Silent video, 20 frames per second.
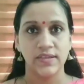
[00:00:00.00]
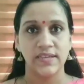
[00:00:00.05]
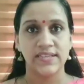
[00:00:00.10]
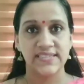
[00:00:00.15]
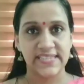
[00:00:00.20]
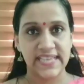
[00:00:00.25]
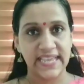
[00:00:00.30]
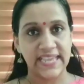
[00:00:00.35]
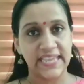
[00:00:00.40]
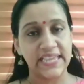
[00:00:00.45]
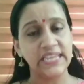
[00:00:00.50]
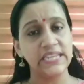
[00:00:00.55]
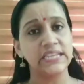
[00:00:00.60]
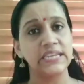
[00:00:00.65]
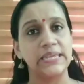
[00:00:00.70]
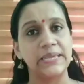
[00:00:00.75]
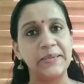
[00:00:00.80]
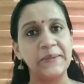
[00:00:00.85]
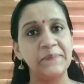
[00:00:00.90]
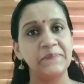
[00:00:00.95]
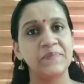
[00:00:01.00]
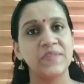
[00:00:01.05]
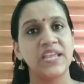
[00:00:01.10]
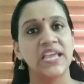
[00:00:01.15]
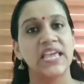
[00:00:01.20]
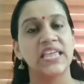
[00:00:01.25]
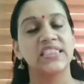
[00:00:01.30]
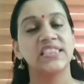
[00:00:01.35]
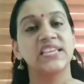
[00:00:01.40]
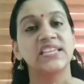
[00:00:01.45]
Secondly,
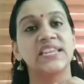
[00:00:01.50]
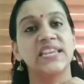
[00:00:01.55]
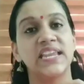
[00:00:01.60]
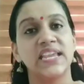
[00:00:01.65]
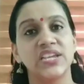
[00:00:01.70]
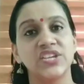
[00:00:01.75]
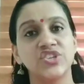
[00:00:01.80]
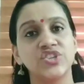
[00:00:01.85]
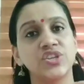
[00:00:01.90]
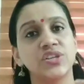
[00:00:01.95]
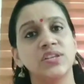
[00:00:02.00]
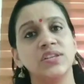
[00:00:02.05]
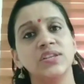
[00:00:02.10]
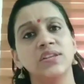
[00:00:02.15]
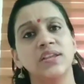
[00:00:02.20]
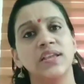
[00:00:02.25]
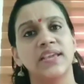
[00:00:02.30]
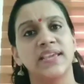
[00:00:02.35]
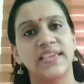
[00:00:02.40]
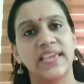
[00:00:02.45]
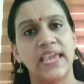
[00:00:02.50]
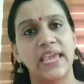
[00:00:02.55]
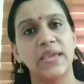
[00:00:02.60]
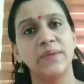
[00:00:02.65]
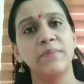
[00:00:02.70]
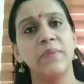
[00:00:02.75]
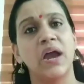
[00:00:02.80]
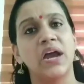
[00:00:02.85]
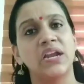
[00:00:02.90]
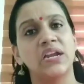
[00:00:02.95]
the nation
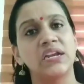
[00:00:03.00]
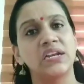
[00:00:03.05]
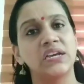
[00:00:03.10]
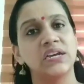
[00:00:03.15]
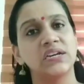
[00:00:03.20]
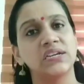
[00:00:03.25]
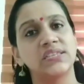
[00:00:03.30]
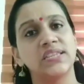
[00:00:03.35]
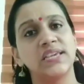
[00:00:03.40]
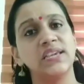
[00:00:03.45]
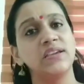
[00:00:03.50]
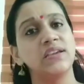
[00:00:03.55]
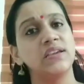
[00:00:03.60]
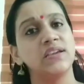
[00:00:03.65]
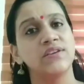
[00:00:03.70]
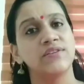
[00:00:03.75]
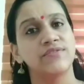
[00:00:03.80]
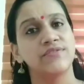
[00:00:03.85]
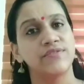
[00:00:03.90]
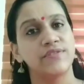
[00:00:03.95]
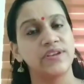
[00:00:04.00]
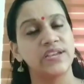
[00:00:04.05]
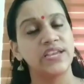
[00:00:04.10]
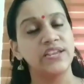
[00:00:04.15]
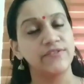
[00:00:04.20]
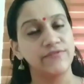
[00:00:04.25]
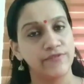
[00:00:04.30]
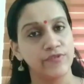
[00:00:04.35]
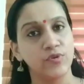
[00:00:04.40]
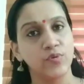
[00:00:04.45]
came under the
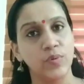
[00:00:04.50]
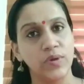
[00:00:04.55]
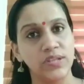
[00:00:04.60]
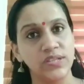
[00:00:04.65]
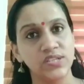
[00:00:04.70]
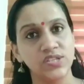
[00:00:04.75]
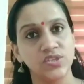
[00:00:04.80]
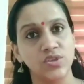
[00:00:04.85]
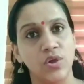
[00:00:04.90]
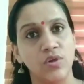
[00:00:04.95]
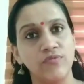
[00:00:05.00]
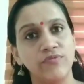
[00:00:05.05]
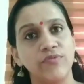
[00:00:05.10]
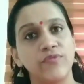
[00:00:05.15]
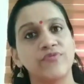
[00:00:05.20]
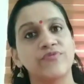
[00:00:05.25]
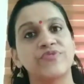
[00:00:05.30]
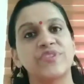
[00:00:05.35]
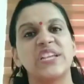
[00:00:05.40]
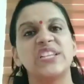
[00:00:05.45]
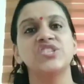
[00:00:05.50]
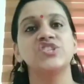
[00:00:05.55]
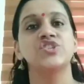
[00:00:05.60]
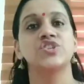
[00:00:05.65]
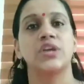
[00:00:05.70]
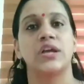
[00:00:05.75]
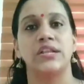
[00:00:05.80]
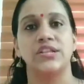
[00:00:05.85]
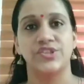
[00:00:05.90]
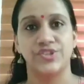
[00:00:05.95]
influence of French
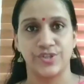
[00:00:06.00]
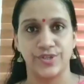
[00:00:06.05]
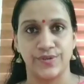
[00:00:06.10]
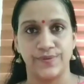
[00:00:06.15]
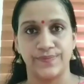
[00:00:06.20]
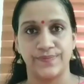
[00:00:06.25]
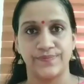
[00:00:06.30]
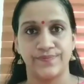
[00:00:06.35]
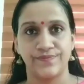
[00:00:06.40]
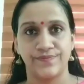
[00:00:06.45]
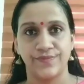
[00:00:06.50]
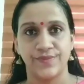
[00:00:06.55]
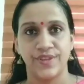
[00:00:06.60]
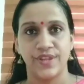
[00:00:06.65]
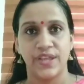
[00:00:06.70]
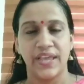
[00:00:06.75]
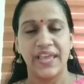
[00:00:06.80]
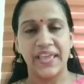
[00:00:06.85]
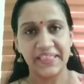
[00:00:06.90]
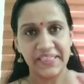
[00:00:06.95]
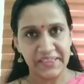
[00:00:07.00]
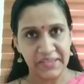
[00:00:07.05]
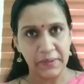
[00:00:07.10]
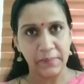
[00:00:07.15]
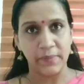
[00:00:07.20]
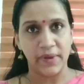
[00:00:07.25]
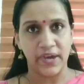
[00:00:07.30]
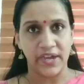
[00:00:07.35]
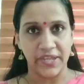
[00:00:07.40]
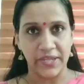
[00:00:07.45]
culture, and
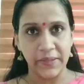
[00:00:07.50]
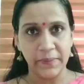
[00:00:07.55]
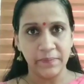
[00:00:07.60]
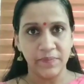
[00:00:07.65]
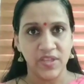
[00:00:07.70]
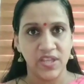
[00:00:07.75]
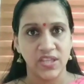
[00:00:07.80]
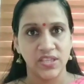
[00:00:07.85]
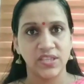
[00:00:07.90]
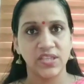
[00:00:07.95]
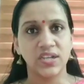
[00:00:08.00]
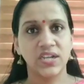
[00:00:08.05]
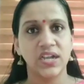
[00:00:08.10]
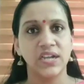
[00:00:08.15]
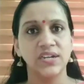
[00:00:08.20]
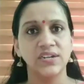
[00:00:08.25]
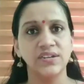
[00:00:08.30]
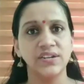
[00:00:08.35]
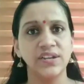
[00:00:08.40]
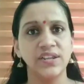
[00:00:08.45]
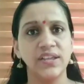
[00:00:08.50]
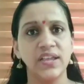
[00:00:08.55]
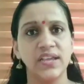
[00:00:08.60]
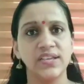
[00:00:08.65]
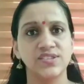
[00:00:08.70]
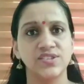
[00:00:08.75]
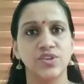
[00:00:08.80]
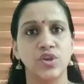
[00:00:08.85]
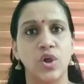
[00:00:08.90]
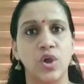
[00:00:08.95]
thereby the country
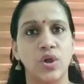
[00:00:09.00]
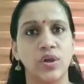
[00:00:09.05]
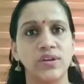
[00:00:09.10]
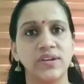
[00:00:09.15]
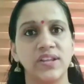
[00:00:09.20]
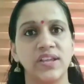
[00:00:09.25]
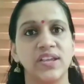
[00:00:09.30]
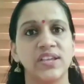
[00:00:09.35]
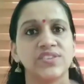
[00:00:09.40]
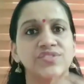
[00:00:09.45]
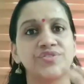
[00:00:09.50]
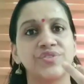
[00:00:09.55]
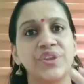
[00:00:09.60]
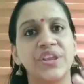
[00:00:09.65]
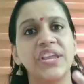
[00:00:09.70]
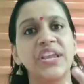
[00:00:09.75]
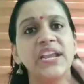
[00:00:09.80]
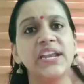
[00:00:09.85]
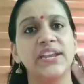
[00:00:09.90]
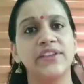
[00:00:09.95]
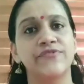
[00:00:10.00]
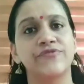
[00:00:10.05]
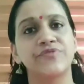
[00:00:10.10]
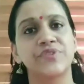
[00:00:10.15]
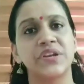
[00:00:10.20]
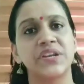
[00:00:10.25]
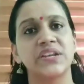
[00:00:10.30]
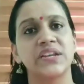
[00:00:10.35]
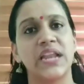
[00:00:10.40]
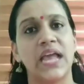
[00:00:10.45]
has got three
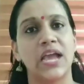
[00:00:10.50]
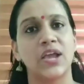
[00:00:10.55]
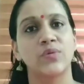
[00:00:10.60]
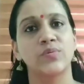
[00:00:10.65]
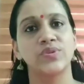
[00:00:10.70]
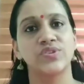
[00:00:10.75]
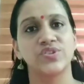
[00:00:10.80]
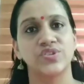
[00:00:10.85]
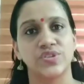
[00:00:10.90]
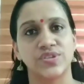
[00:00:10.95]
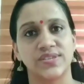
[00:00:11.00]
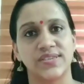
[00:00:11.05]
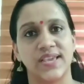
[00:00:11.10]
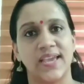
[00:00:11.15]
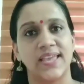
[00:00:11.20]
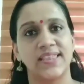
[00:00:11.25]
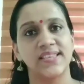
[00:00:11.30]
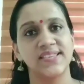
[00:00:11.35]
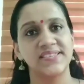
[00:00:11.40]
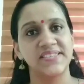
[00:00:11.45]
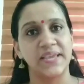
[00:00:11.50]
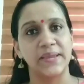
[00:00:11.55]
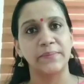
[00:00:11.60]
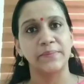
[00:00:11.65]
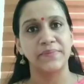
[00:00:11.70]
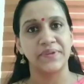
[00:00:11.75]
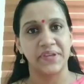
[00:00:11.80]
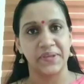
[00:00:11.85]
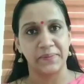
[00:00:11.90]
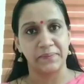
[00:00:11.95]
different languages at the same
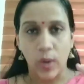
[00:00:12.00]
time.